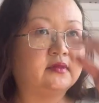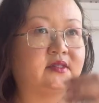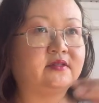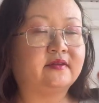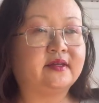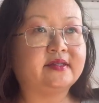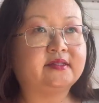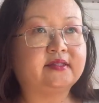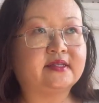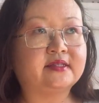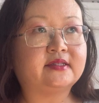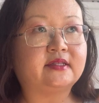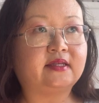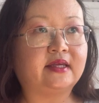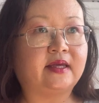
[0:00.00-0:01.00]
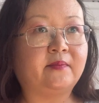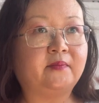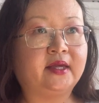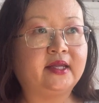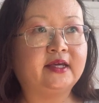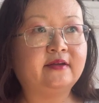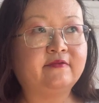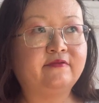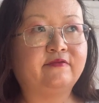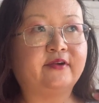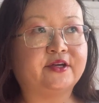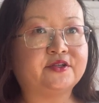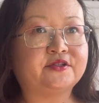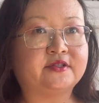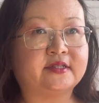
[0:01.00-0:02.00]
So there's this immediate
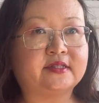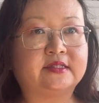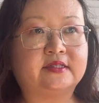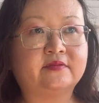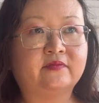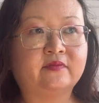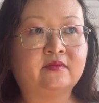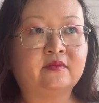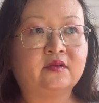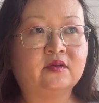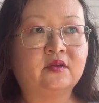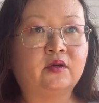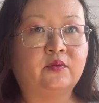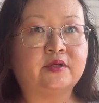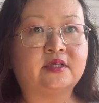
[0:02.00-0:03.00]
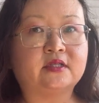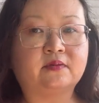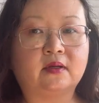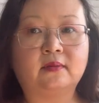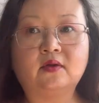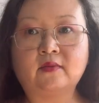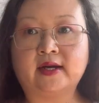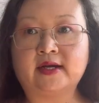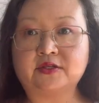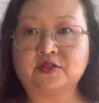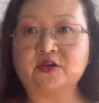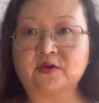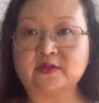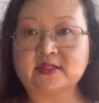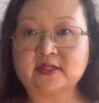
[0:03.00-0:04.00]
freshness, which is probably why I
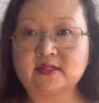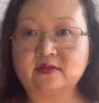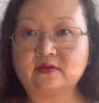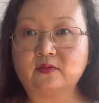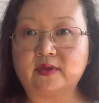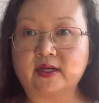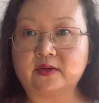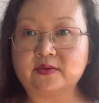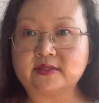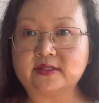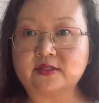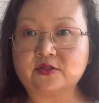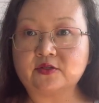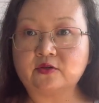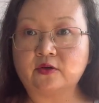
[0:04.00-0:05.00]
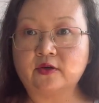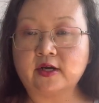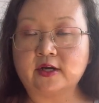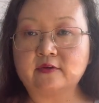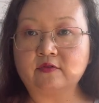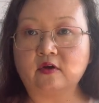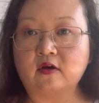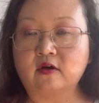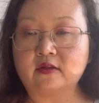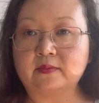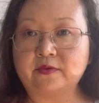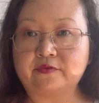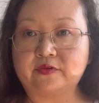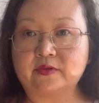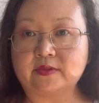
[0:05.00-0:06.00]
chose it when I was in the store out of all the
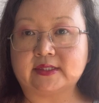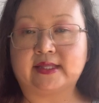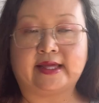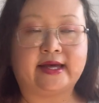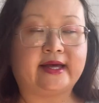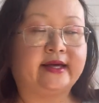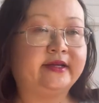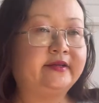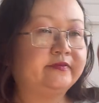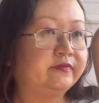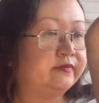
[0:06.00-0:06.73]
perfumes that they had.